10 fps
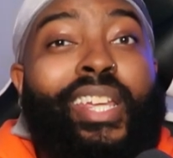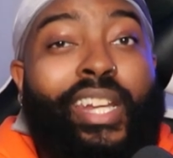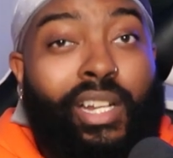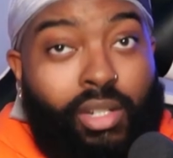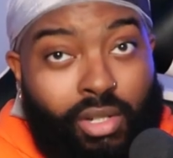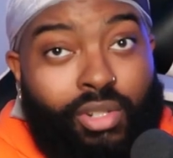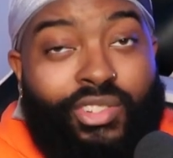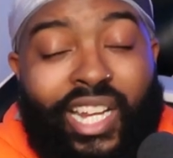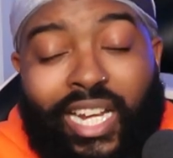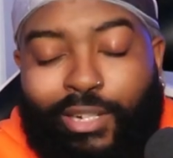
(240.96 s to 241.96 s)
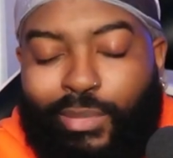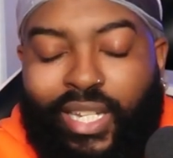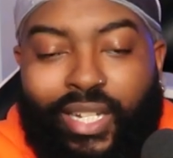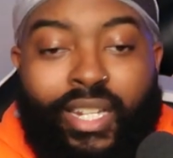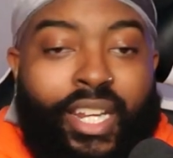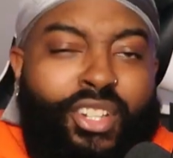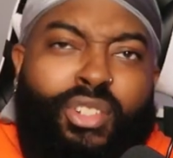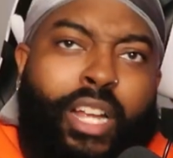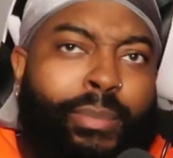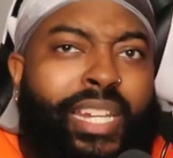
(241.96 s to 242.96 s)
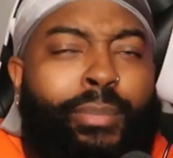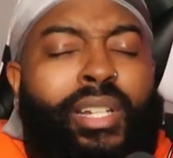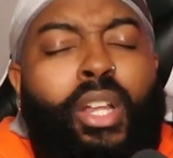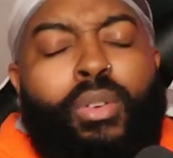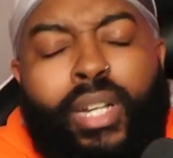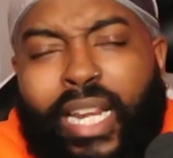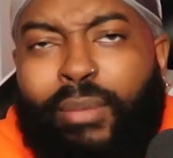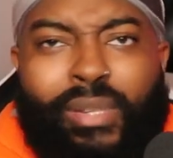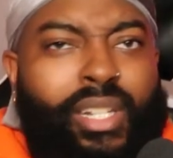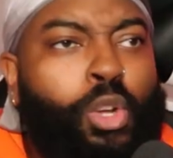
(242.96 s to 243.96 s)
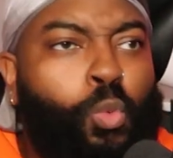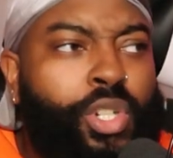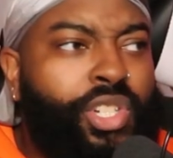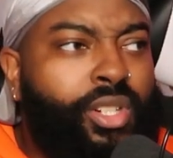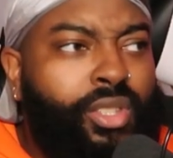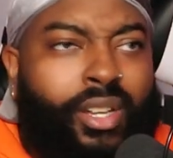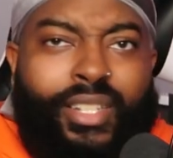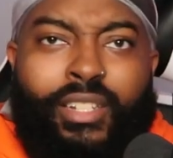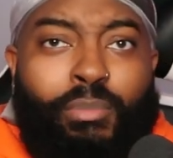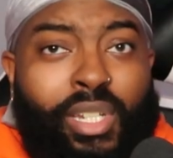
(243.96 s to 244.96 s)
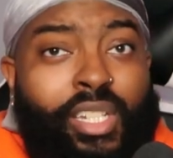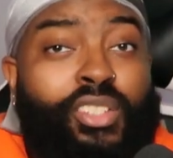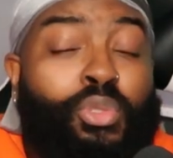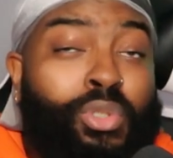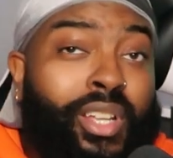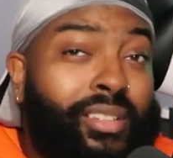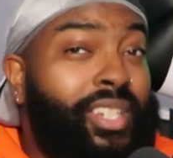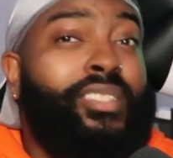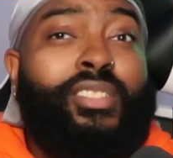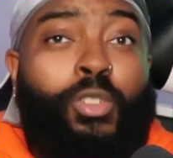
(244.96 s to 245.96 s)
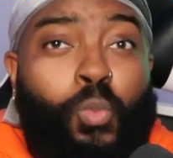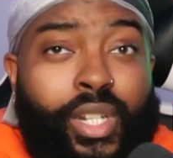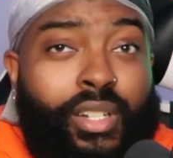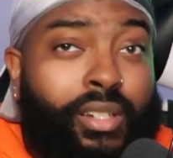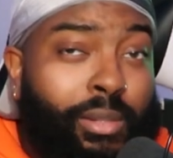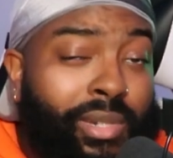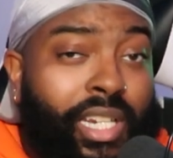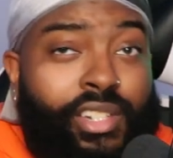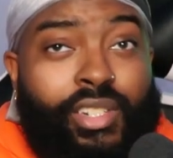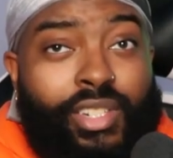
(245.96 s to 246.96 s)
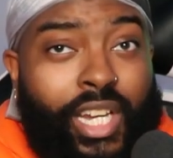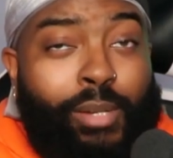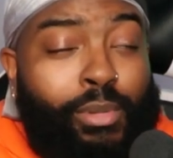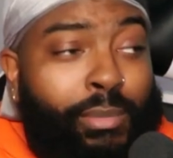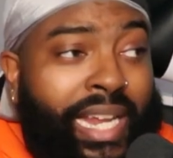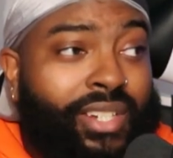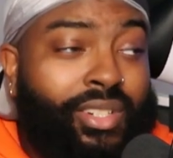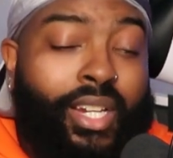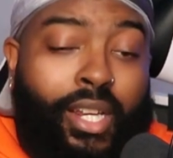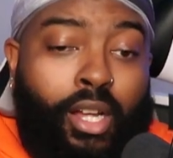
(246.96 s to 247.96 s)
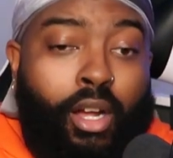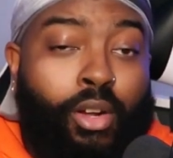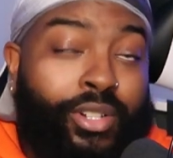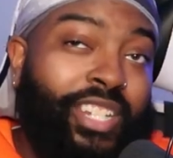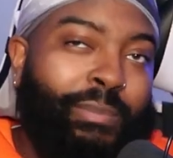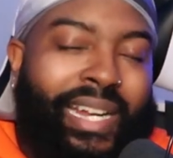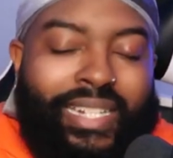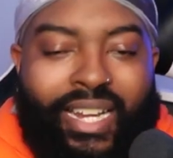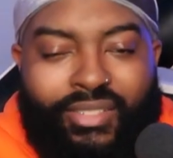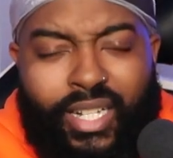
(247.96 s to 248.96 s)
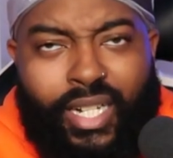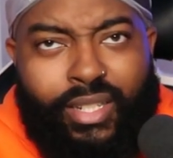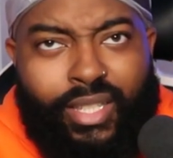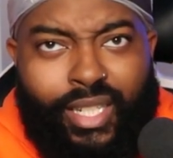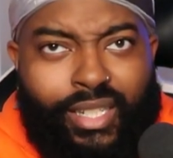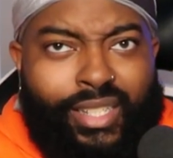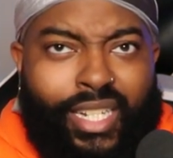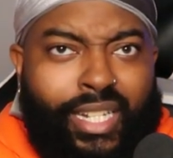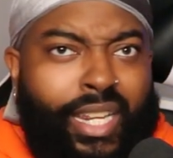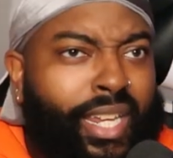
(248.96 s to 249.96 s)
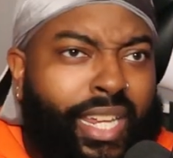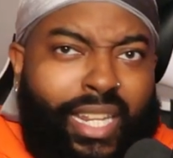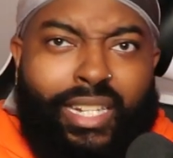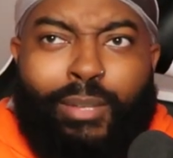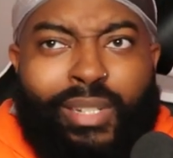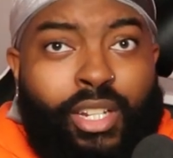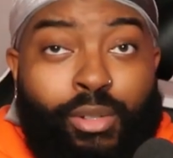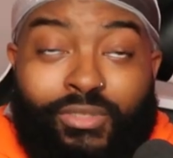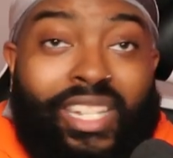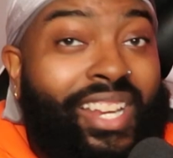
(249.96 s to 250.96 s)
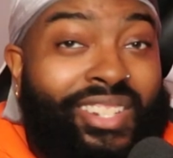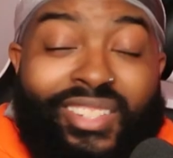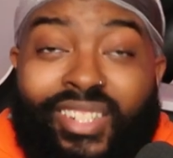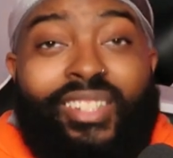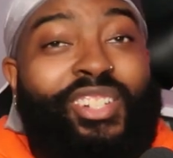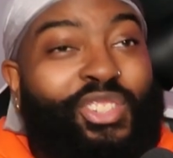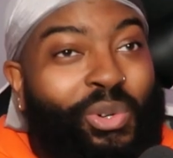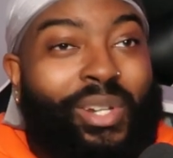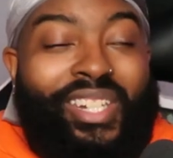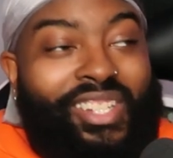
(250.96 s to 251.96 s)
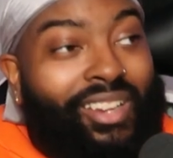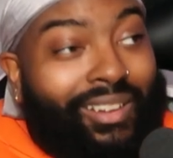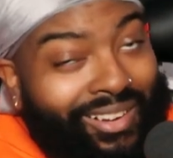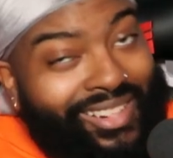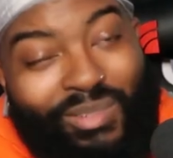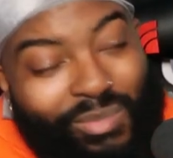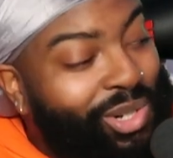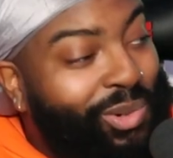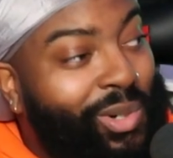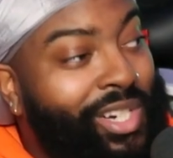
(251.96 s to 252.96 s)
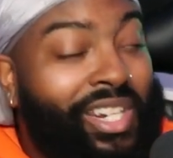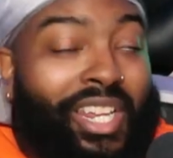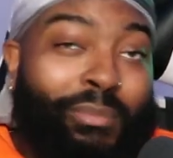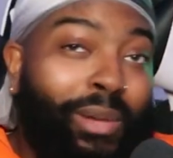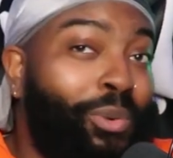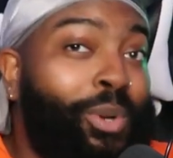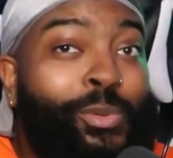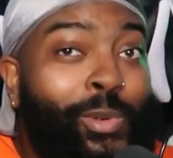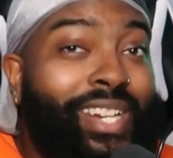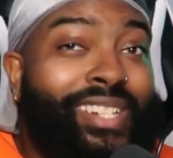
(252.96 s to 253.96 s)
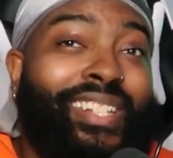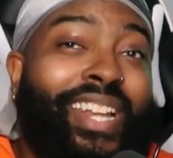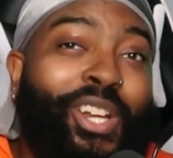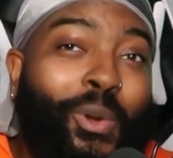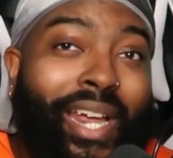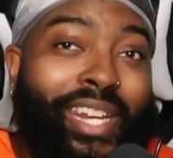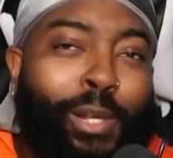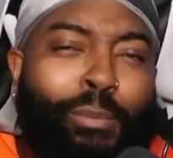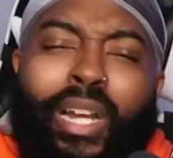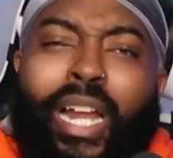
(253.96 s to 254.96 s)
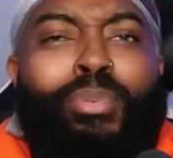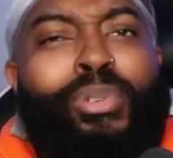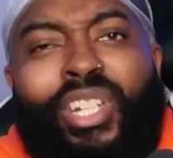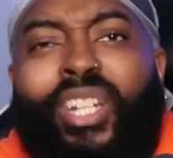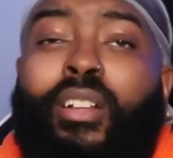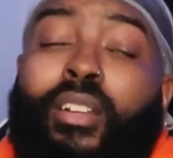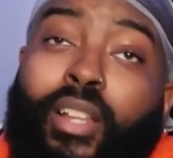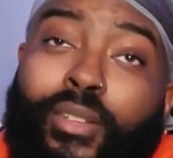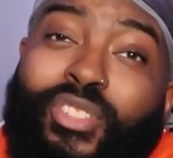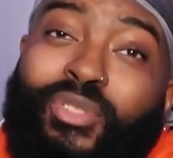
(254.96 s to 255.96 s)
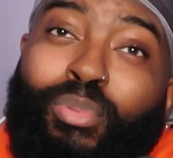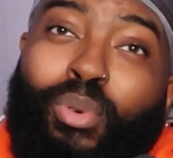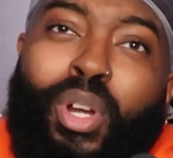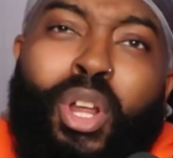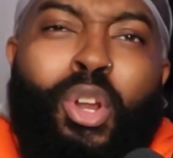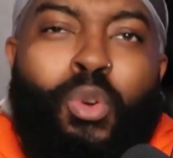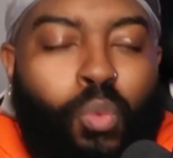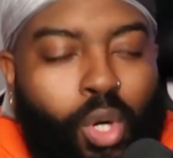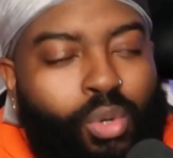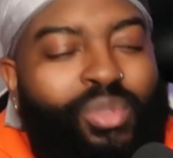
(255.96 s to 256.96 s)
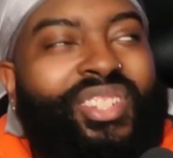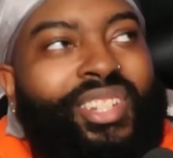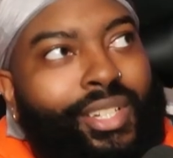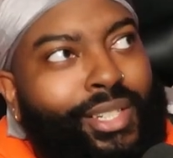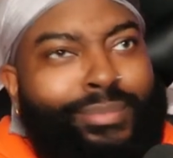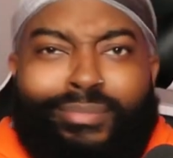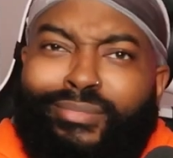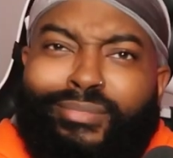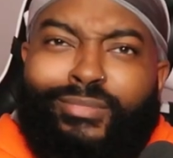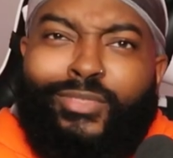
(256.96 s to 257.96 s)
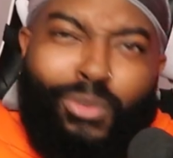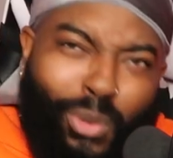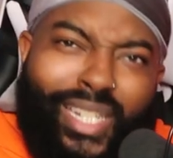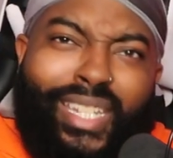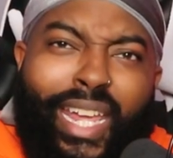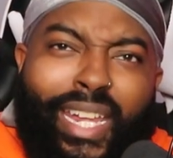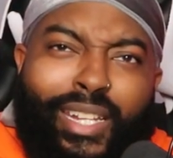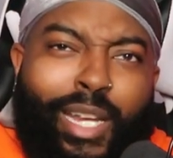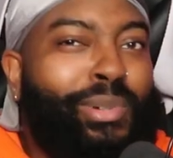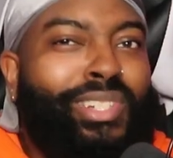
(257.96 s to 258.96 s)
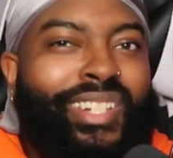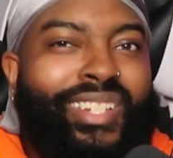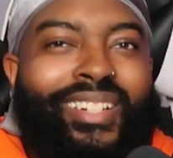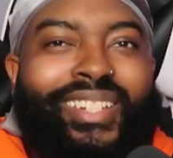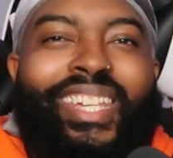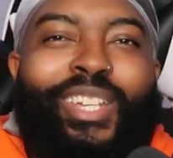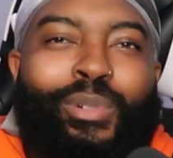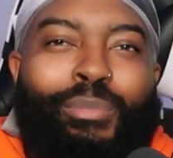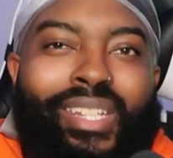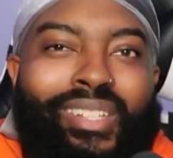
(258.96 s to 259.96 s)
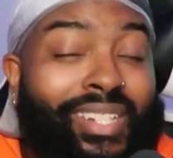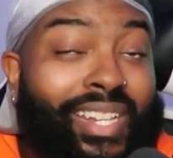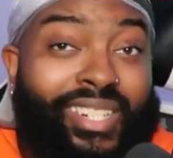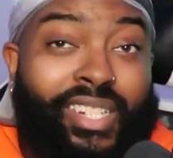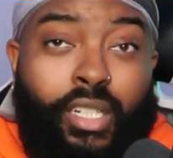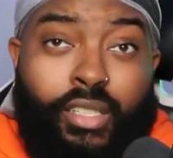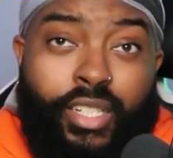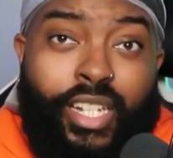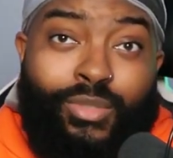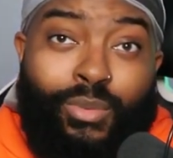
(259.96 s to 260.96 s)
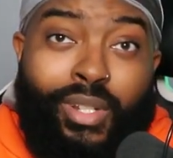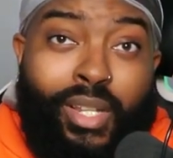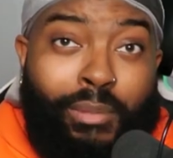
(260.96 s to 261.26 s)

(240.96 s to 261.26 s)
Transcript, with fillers: in a long time, man. So comment down below, let me know what's your thoughts and opinions, who y'all think is going to win the Elimination Chamber match uh, on the SmackDown side of things, and and let me know if you guys are still enjoying this awesome heel run by Roman Reigns, because I know I am. But I appreciate all the love and support. Road to forty K. I appreciate y'all kicking with me. I'll see y'all on the next one.